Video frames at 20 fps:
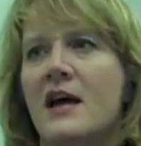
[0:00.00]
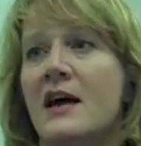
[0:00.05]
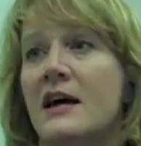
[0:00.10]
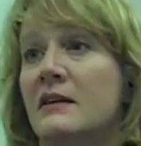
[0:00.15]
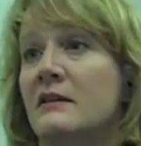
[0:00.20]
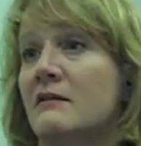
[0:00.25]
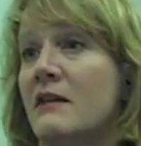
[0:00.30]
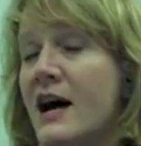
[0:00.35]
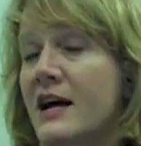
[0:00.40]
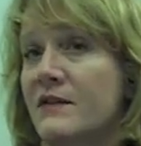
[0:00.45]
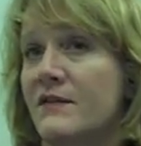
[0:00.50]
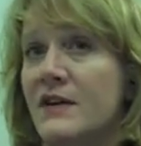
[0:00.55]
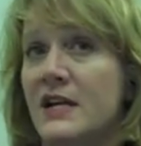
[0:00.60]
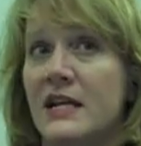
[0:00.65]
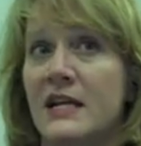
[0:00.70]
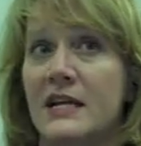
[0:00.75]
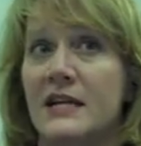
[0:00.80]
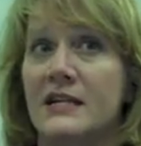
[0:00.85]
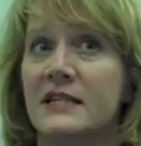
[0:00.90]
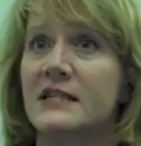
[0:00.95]
And a lot of it
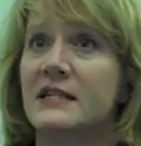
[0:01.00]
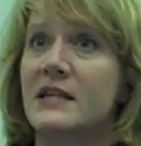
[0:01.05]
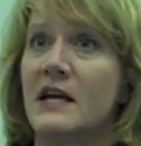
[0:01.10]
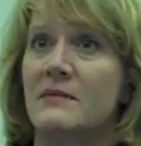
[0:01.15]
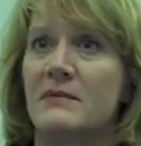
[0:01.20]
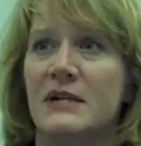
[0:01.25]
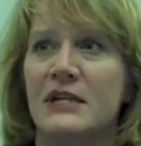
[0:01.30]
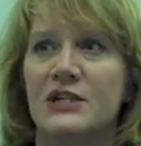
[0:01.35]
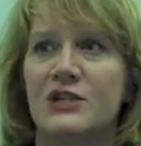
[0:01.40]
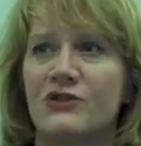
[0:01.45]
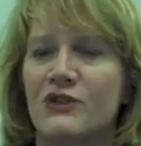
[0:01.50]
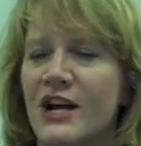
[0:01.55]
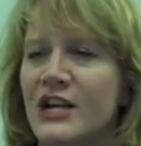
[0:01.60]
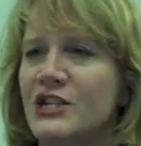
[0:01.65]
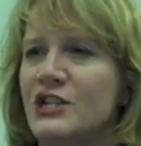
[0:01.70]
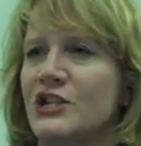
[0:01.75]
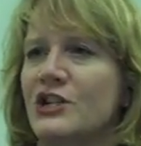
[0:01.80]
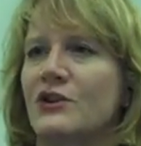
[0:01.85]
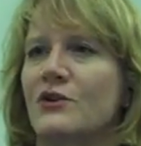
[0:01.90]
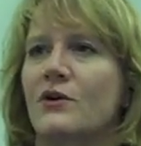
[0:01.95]
is
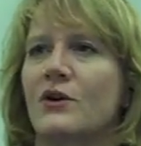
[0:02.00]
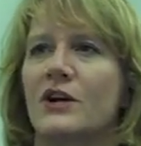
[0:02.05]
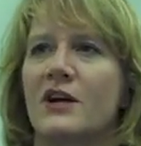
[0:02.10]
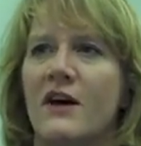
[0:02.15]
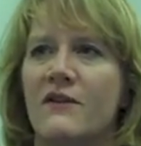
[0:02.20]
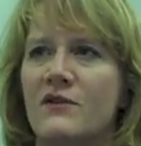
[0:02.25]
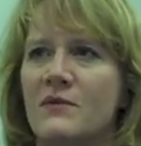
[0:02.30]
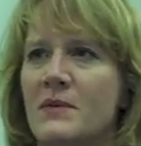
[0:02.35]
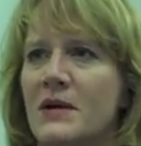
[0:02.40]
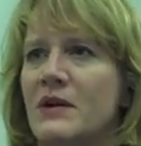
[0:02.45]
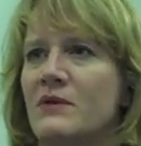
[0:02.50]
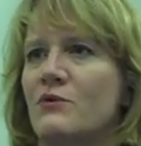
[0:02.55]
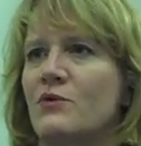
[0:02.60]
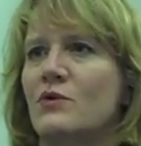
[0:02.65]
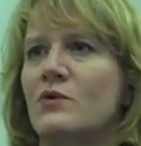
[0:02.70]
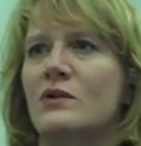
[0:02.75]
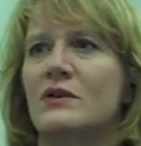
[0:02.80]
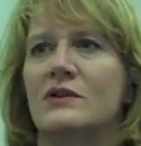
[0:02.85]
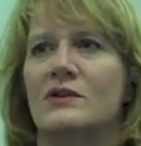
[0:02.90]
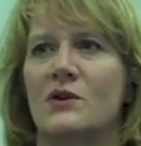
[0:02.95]
administration or government
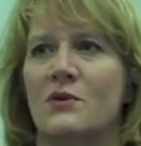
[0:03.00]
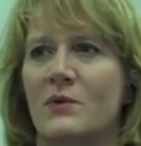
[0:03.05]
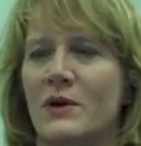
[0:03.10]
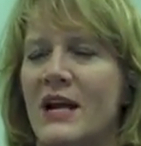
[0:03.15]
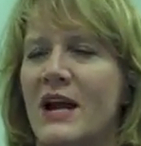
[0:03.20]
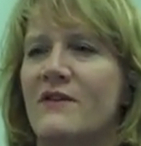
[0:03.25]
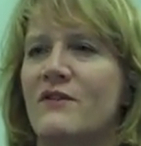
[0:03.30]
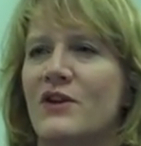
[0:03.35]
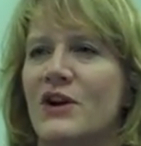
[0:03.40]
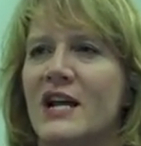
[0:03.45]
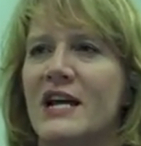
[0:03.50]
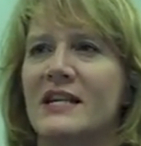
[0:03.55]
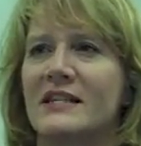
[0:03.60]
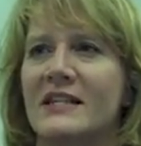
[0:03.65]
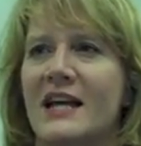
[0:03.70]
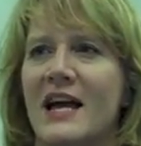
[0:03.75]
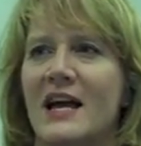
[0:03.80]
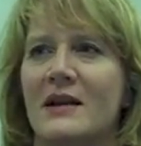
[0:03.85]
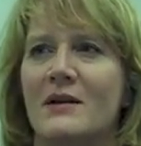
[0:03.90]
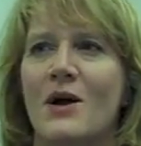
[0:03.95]
rules or whatever it is.
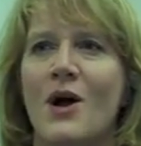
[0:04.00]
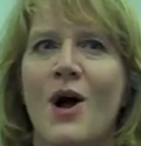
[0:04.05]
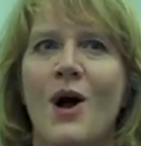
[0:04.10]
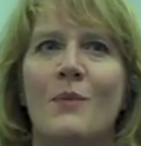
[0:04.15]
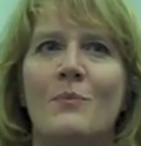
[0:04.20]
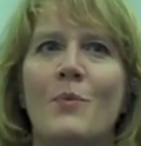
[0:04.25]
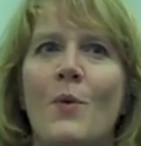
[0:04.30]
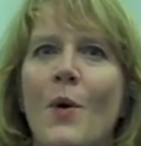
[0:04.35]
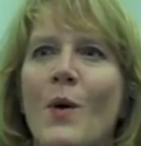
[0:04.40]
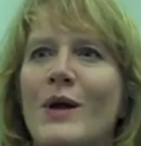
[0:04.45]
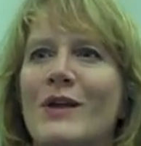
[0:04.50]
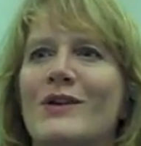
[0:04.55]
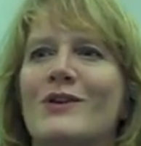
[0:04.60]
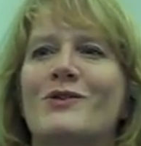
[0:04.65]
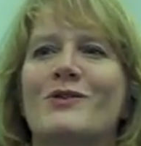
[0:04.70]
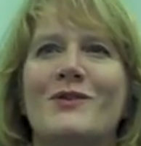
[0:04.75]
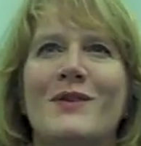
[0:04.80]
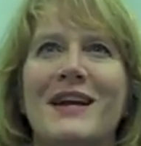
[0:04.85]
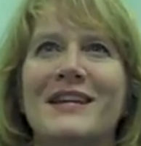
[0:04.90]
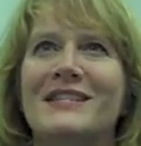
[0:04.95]
And boy, the
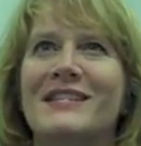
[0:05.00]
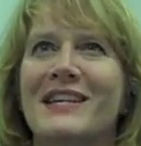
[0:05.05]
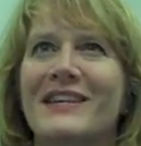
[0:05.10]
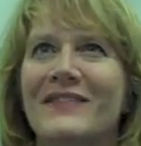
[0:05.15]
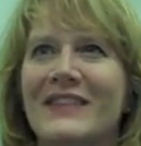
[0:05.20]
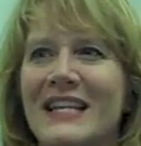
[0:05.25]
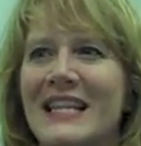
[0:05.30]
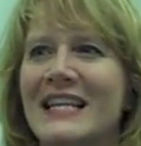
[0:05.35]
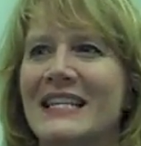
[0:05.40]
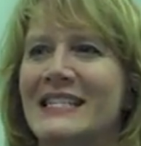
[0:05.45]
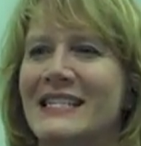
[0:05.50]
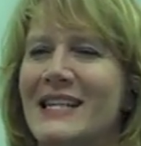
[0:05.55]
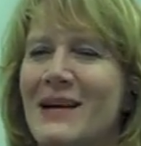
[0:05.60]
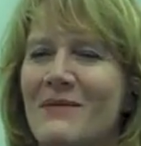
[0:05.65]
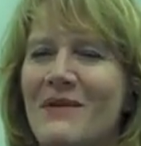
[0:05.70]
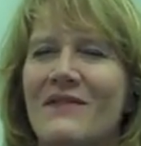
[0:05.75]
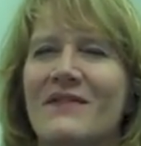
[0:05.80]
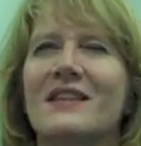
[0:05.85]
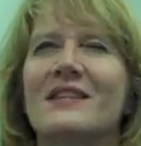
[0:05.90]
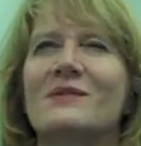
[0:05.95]
creativity that some
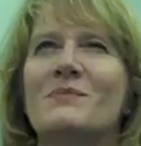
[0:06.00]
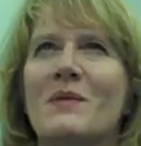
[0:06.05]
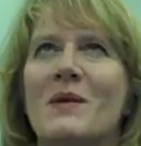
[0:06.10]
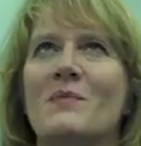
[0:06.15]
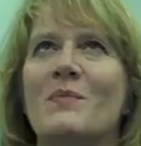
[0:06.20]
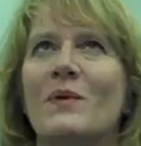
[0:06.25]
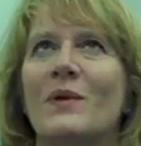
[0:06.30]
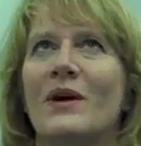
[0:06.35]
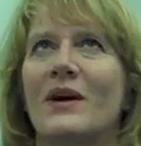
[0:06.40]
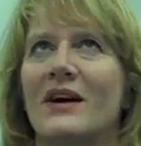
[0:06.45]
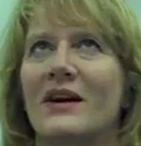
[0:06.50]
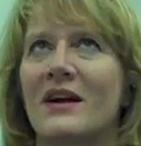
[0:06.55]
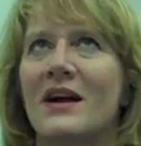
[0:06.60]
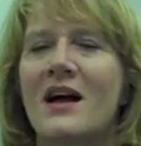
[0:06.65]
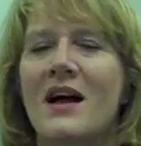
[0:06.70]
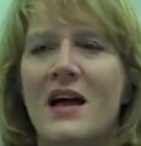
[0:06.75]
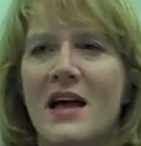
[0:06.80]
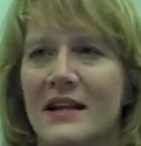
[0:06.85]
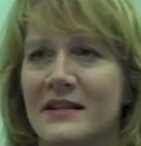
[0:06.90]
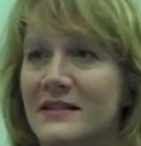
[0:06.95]
of these people are
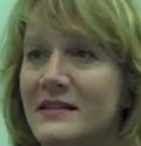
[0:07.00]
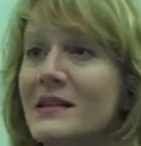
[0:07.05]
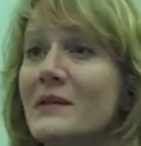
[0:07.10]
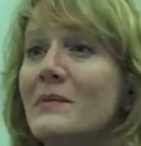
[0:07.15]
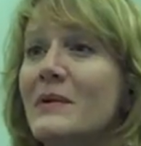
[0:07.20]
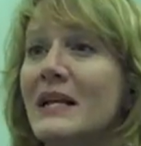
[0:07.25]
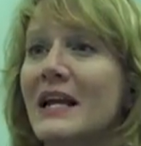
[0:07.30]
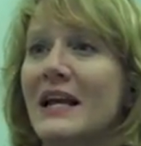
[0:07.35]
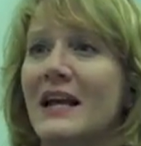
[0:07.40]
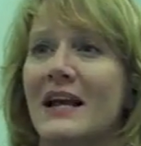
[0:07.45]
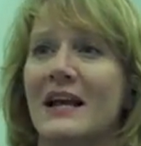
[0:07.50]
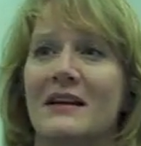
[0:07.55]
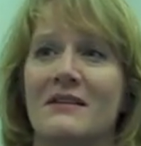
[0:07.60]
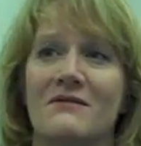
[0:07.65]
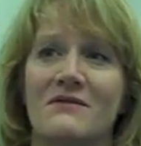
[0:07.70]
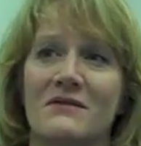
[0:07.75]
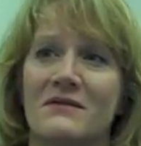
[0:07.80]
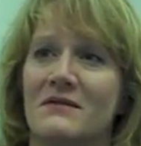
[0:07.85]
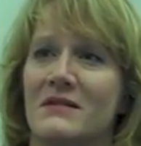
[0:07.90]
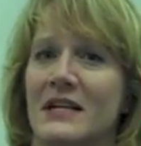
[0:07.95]
exhibiting
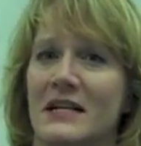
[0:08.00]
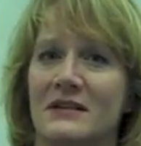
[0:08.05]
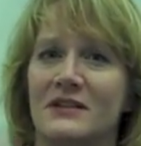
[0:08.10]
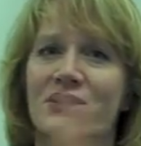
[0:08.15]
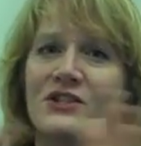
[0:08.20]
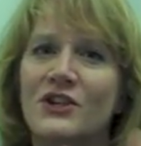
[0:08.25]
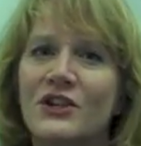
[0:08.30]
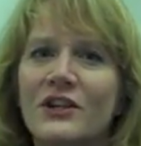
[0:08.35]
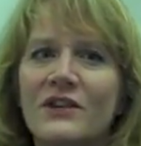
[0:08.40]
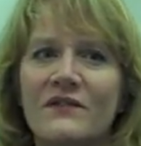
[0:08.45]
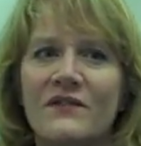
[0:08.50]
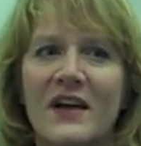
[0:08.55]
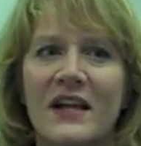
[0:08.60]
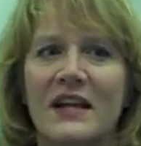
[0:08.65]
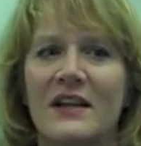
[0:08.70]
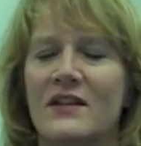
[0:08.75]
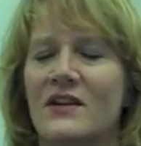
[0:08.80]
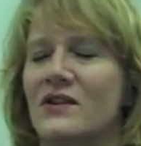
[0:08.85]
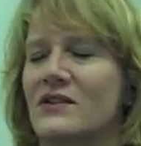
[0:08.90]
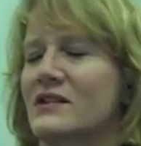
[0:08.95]
in
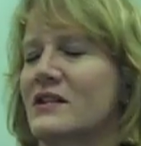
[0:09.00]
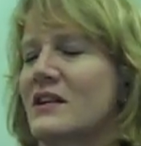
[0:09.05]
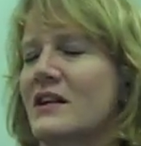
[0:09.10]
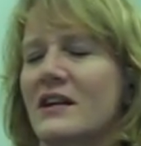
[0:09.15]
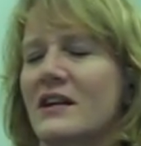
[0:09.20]
circumventing those